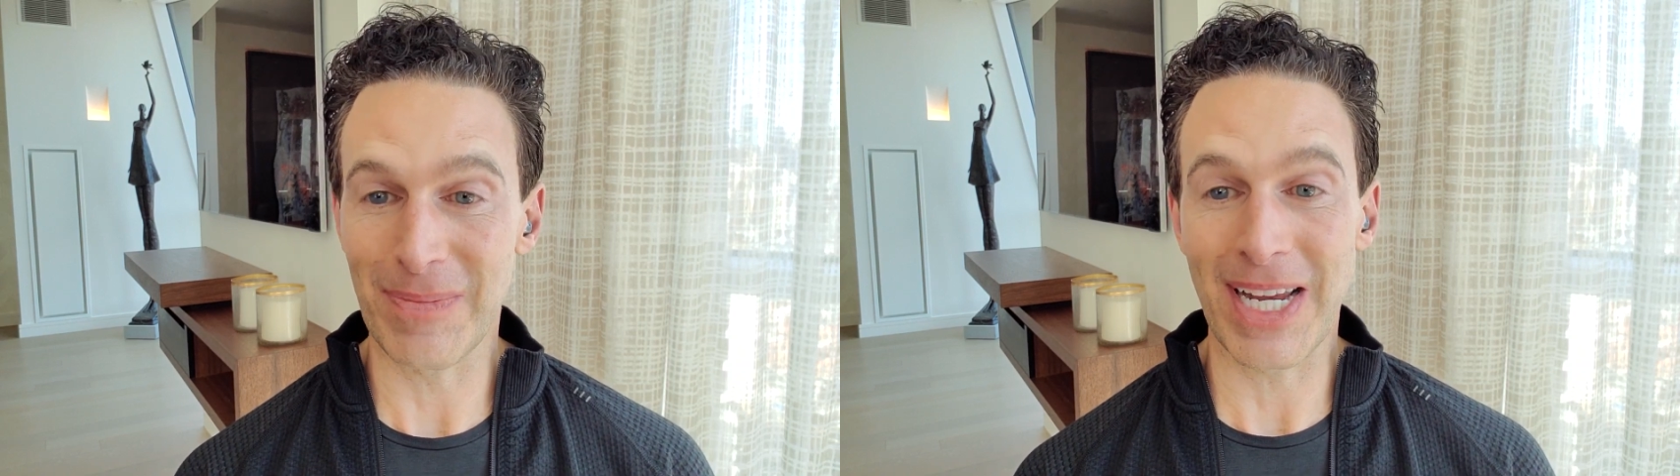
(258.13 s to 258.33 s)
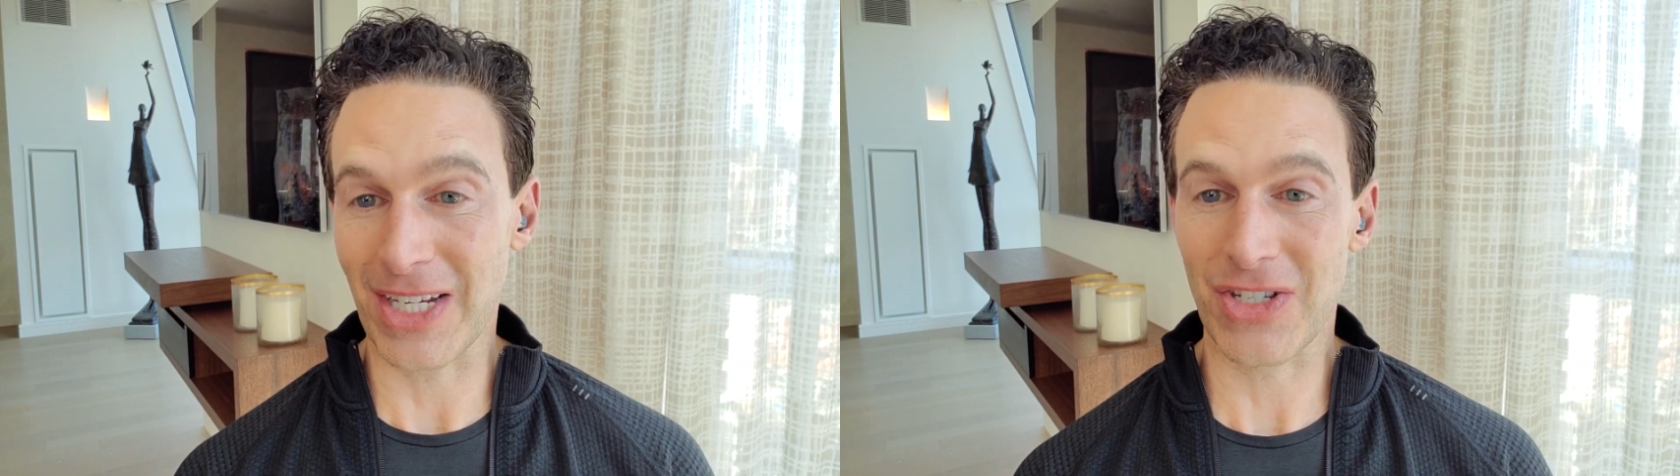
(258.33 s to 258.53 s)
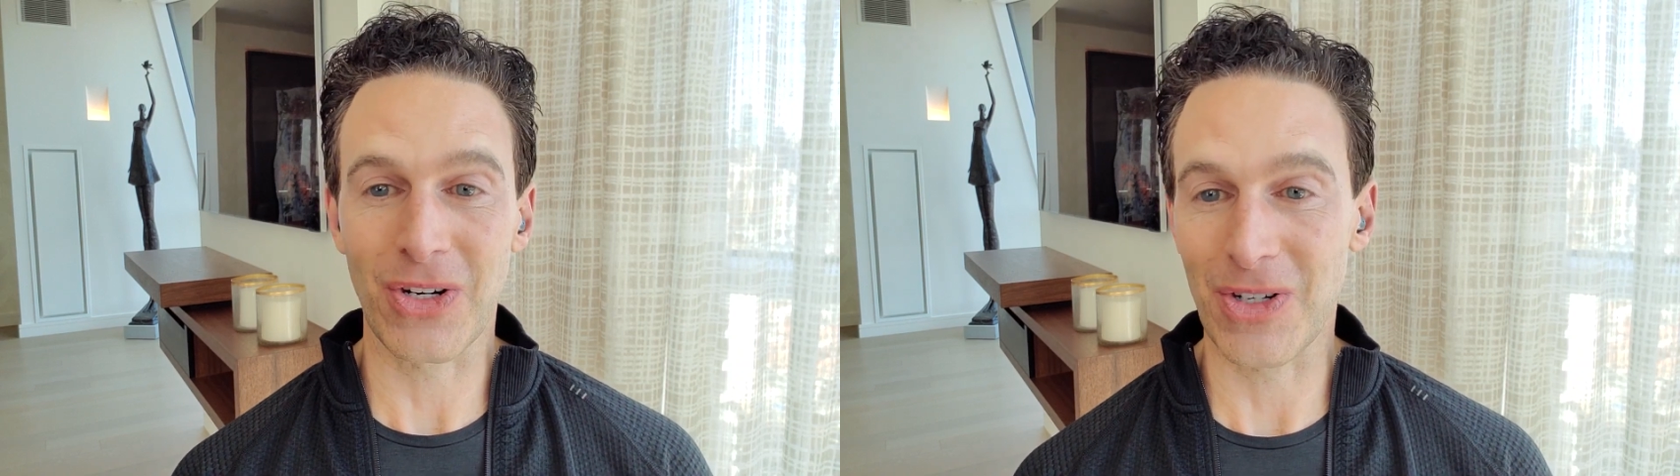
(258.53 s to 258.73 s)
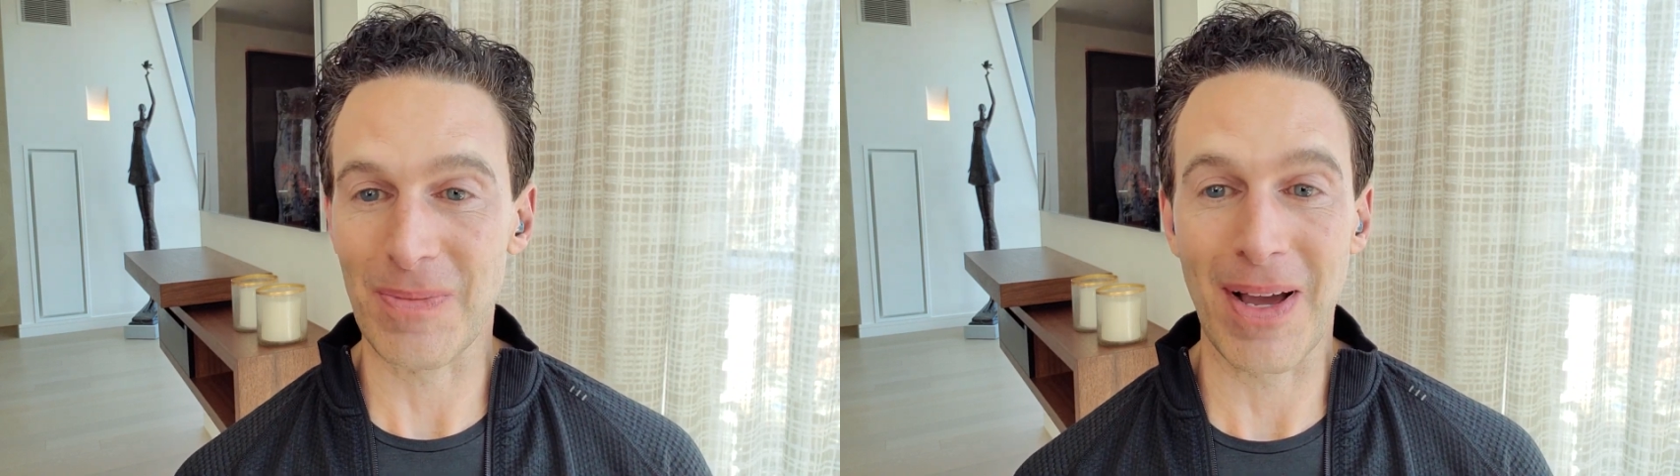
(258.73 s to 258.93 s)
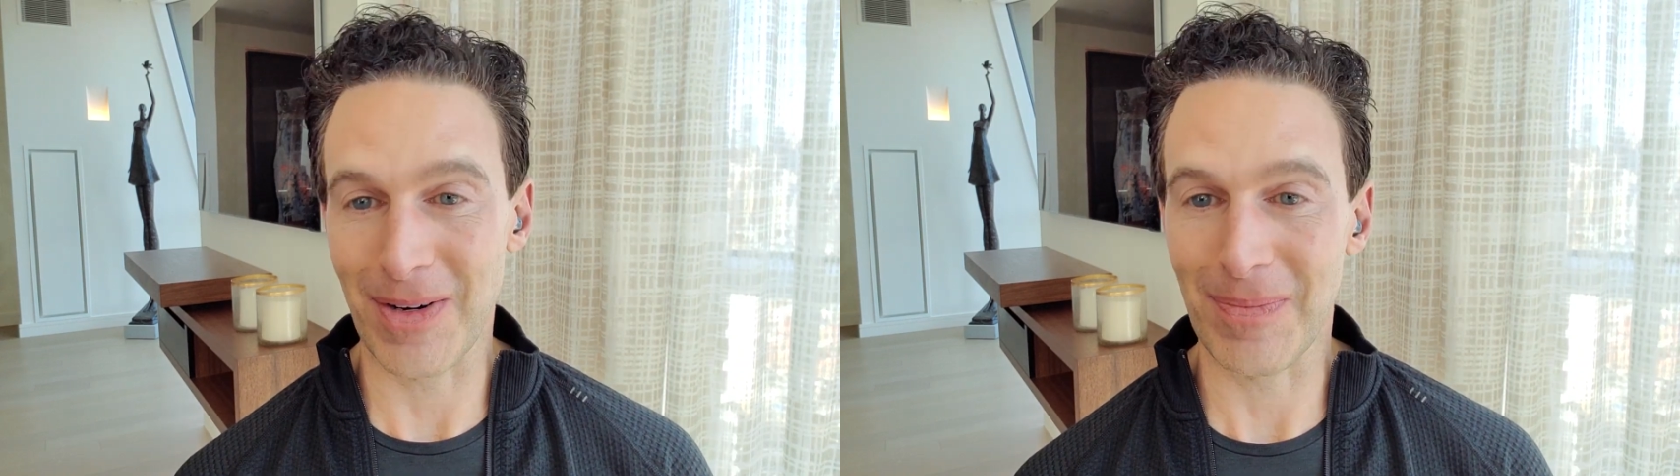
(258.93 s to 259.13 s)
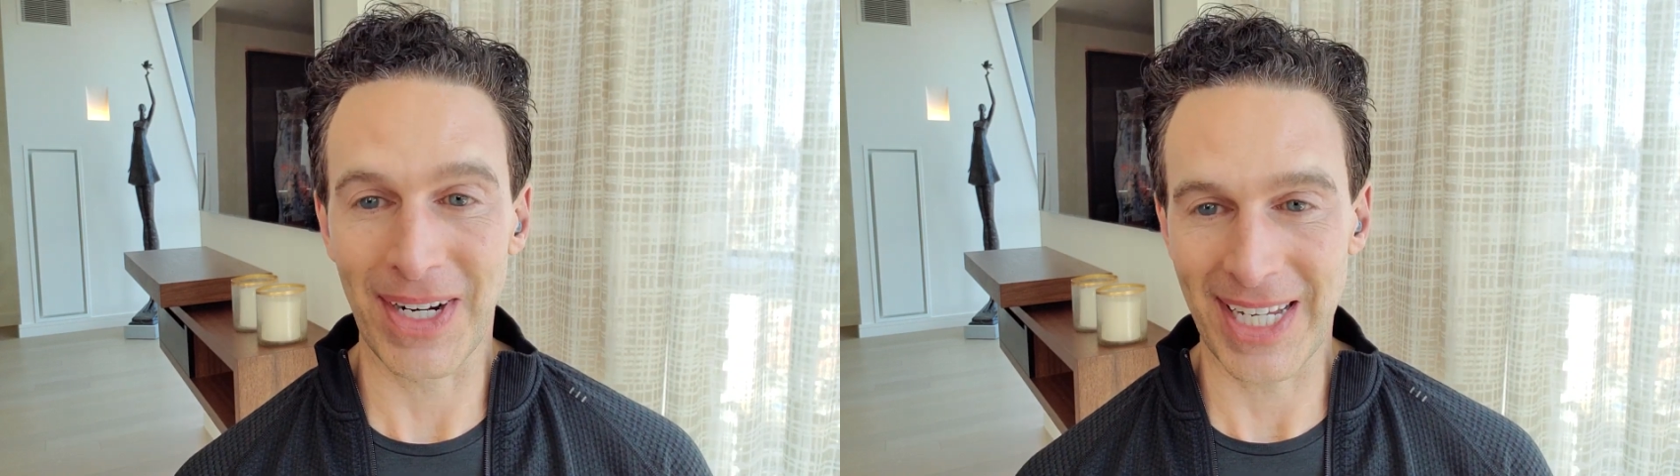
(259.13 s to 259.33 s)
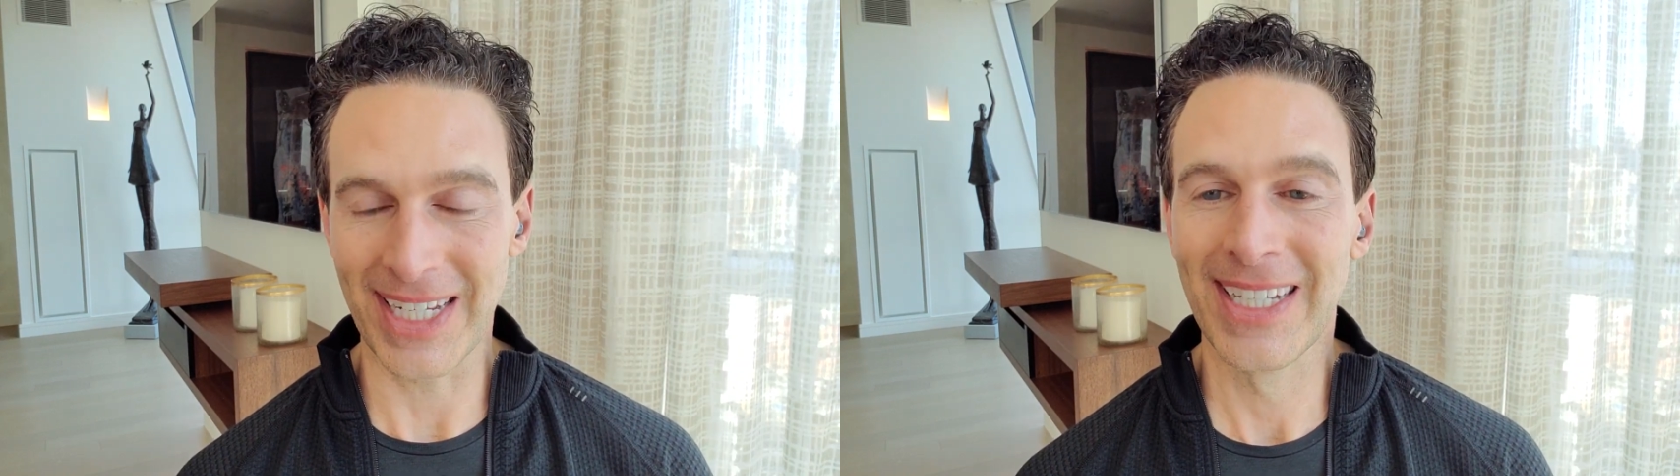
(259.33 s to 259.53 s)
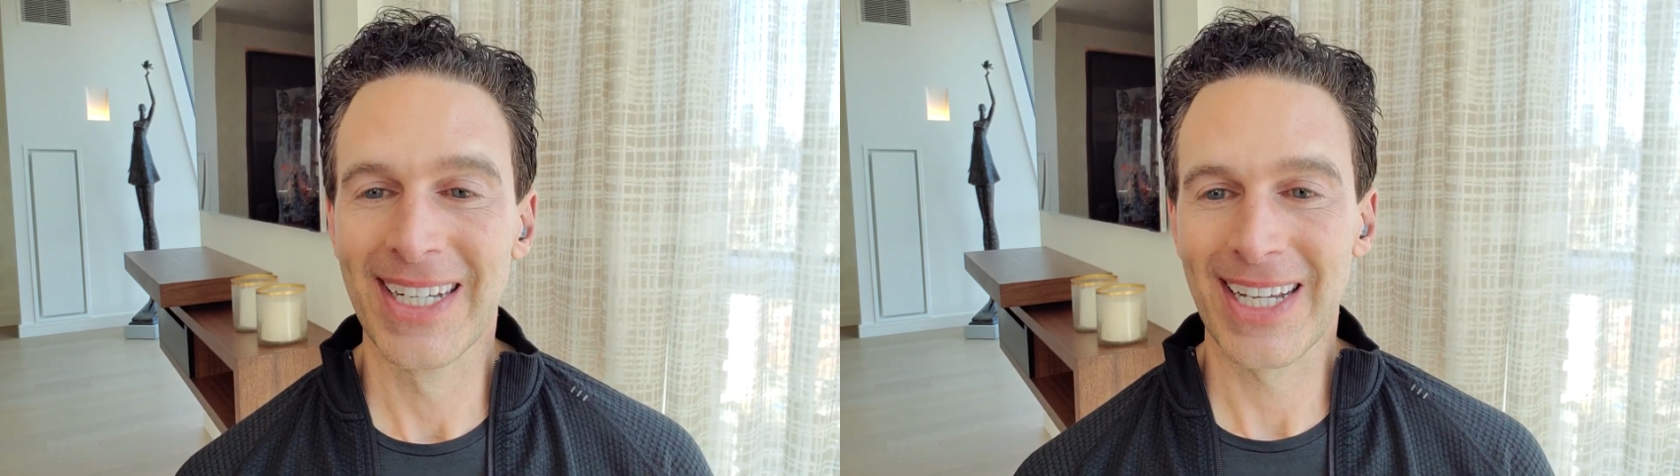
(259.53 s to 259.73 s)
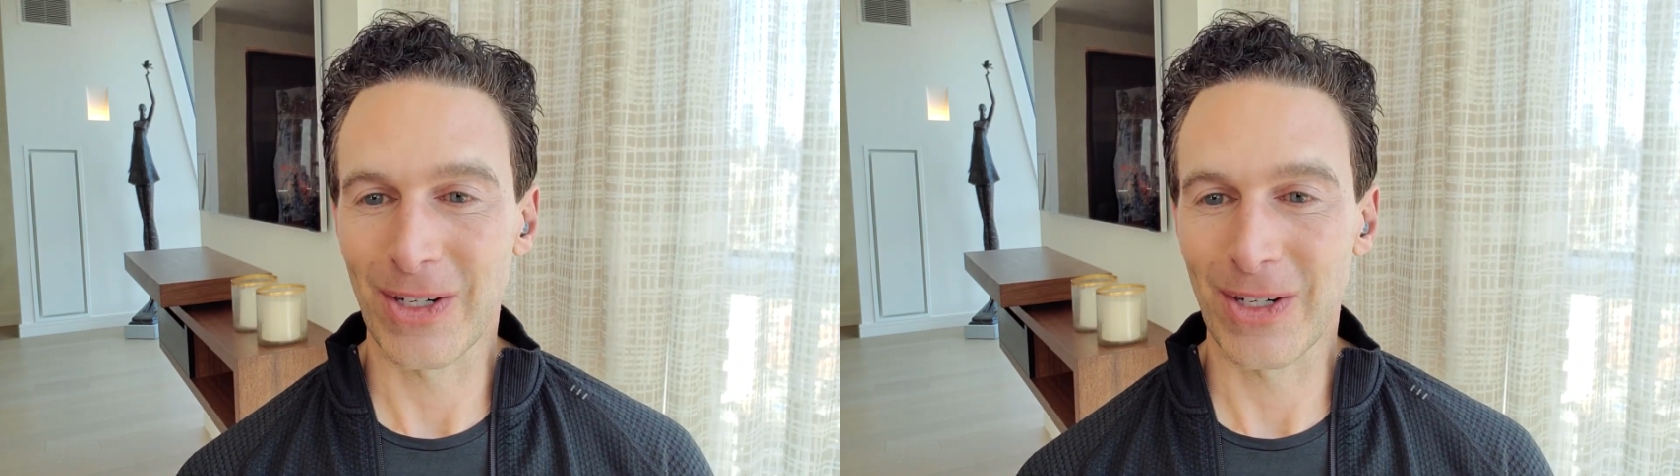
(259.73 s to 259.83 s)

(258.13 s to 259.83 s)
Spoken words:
to make a certain amount of money